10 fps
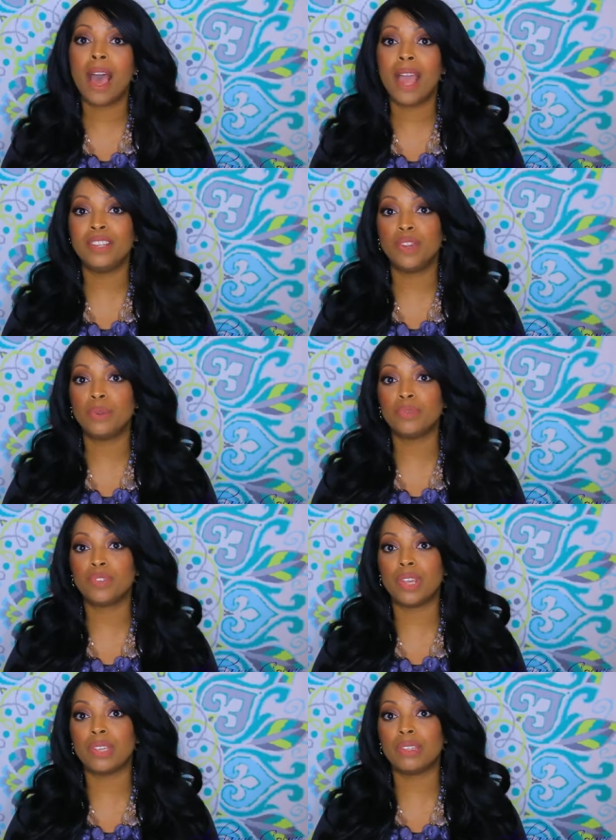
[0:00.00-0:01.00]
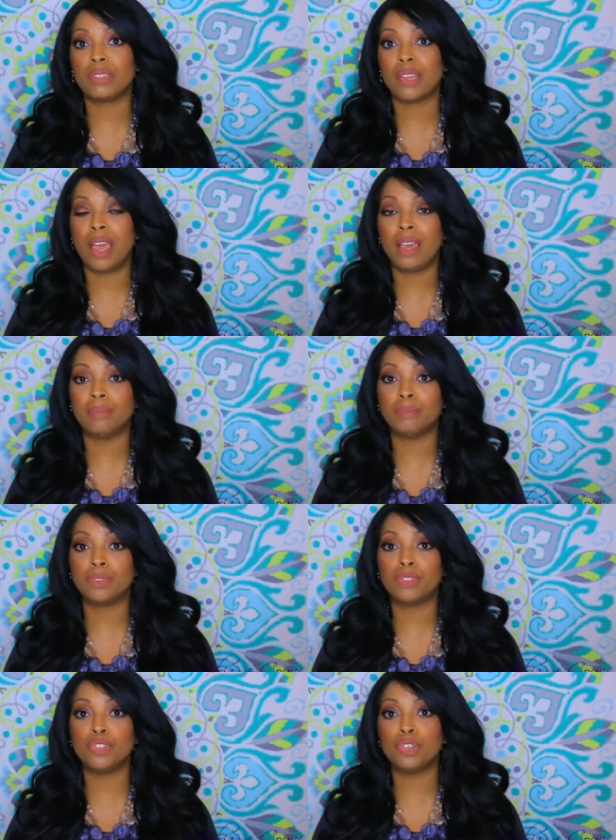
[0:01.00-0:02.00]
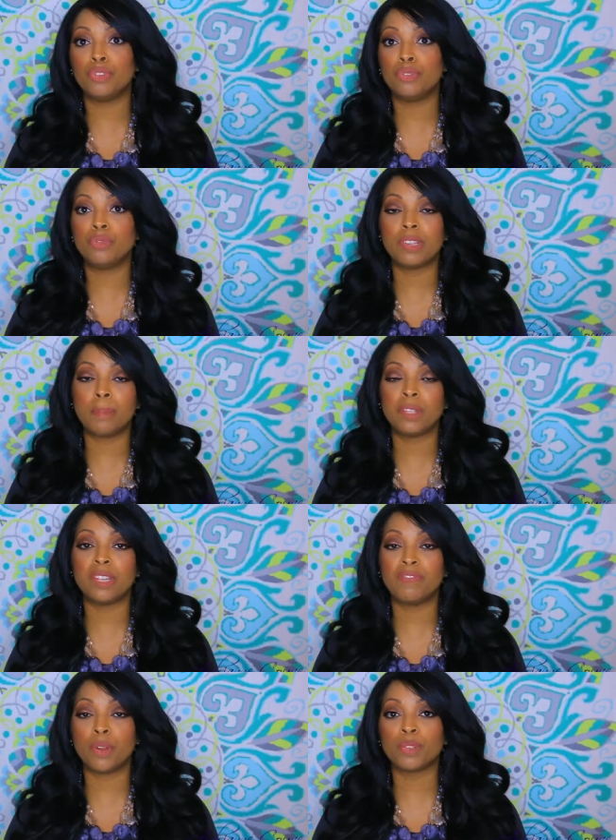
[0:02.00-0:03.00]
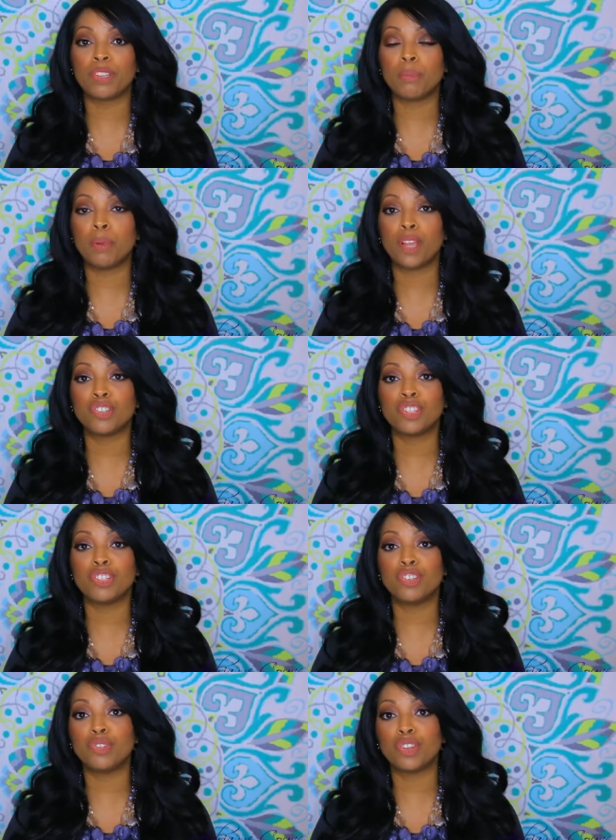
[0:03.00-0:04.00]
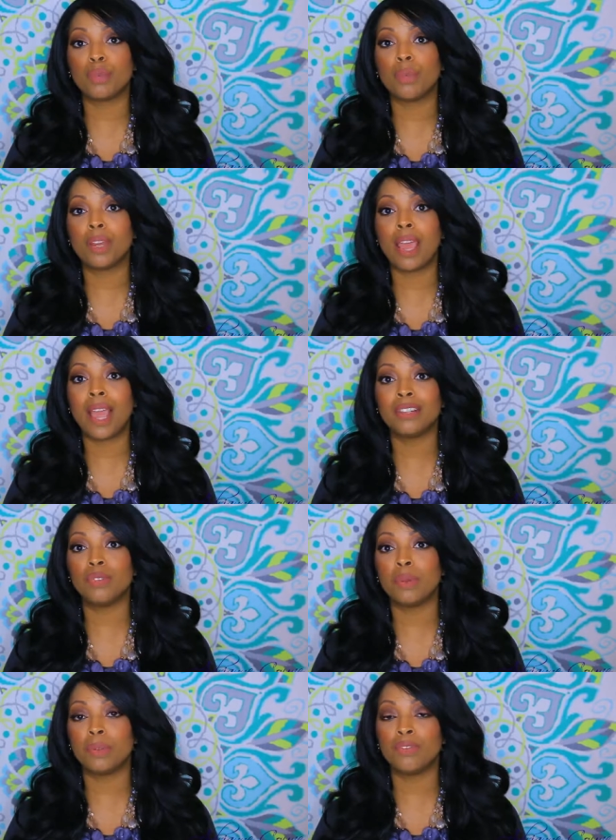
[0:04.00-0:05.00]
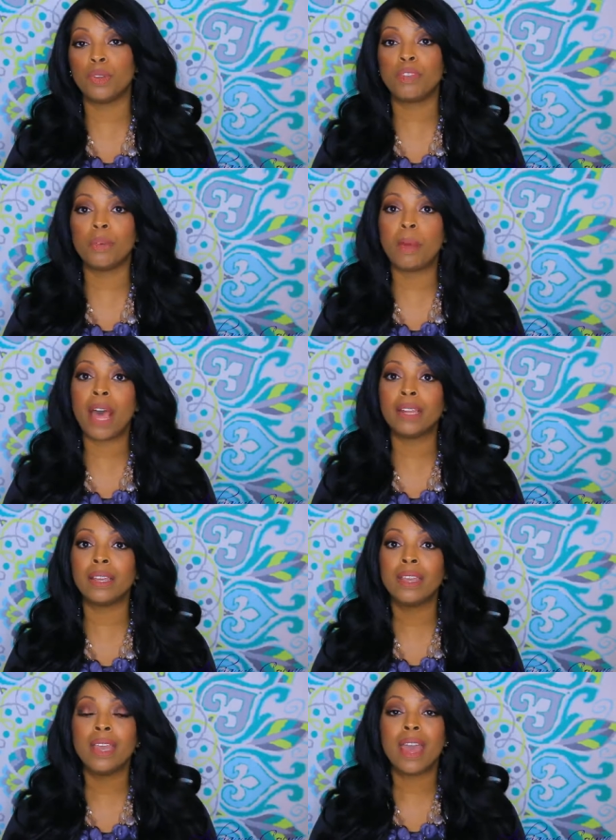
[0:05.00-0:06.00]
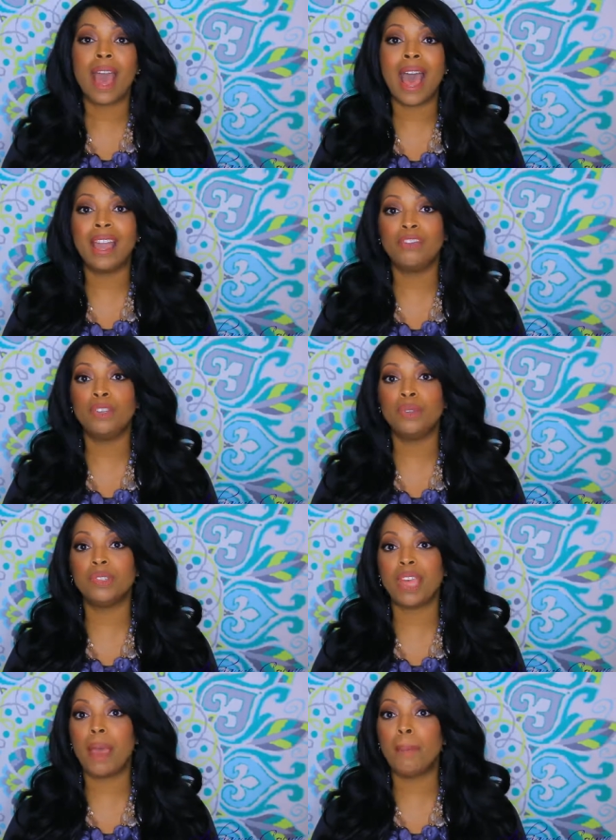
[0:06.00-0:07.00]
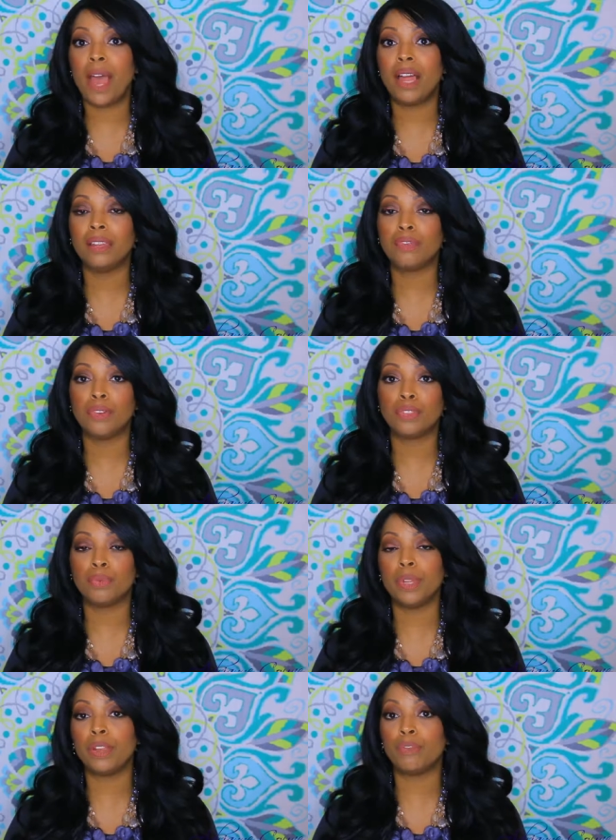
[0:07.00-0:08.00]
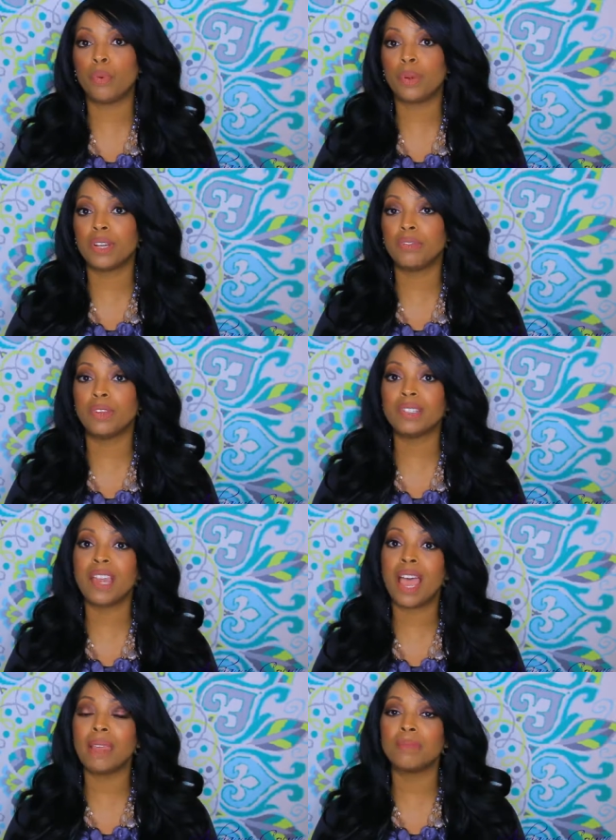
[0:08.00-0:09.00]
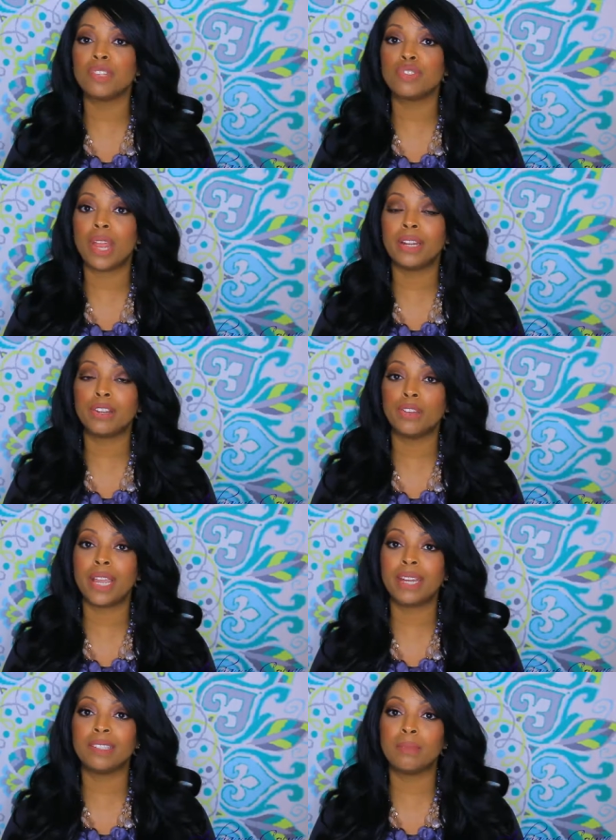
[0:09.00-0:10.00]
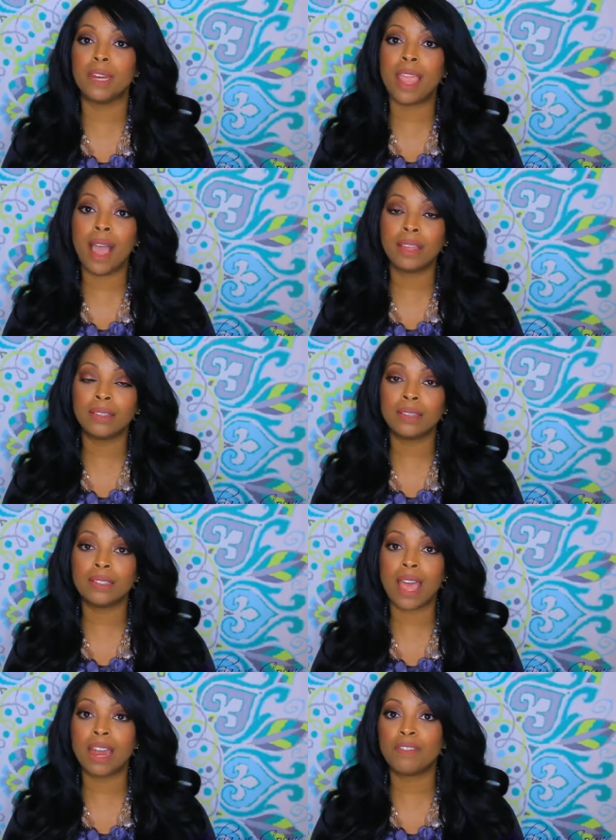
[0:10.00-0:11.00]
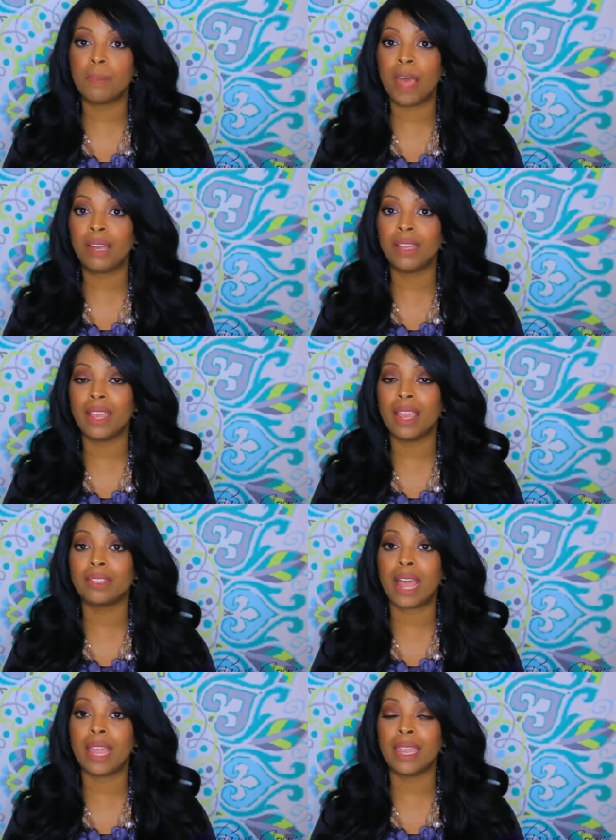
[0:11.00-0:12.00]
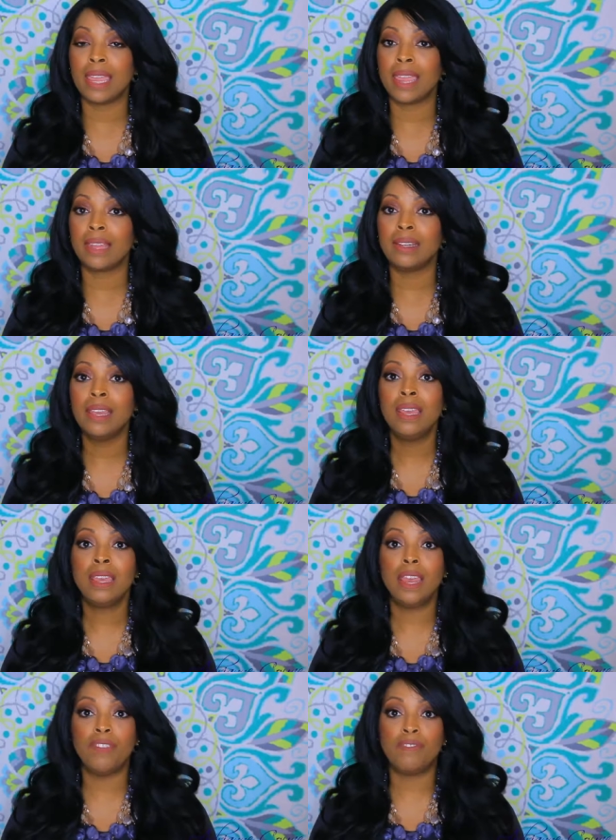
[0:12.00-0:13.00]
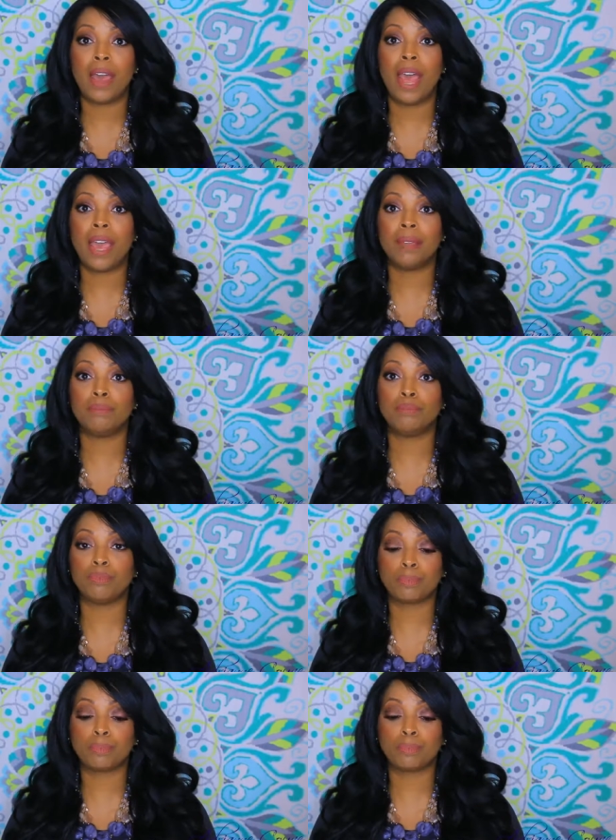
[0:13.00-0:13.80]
I don't just um, do typically first impressions. Usually when I do a review of a palette, I've used that palette for three or four different times and tried to create as many eye looks out of a palette as I can. If I